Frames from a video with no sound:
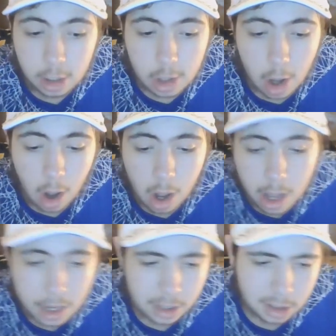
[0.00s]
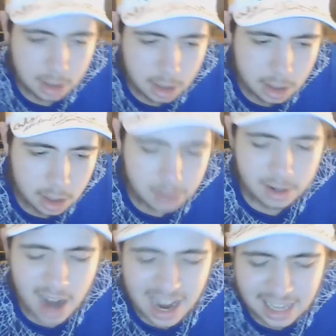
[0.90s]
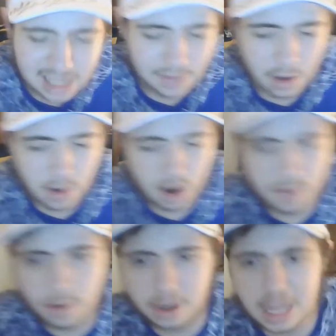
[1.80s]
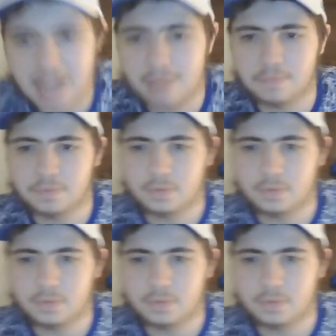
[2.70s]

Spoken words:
god. The Dragons have gone over again.